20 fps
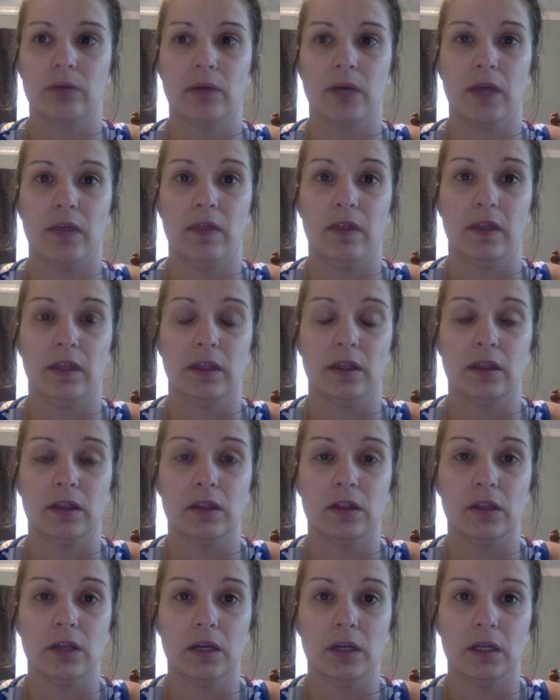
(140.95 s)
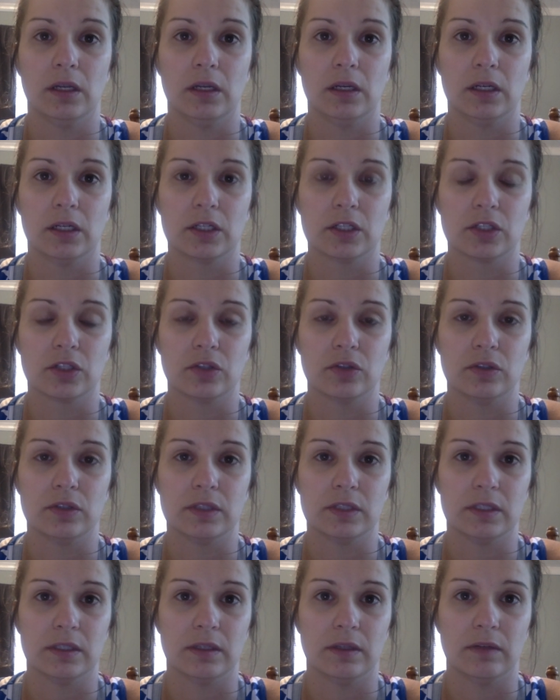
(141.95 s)
And then an
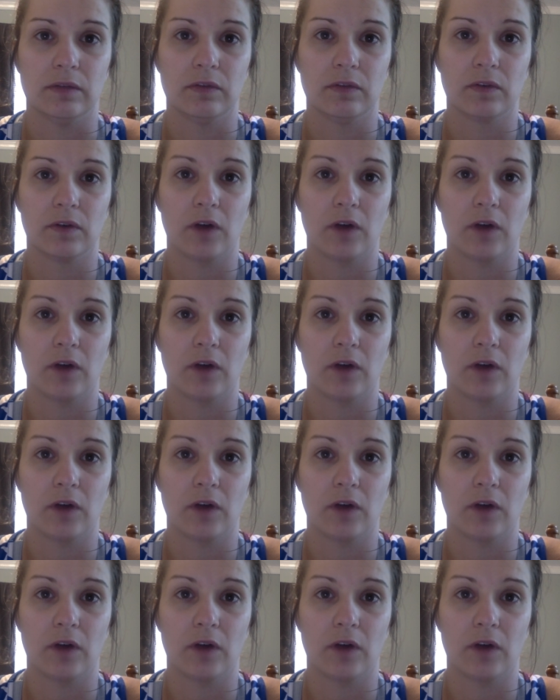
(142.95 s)
exclusive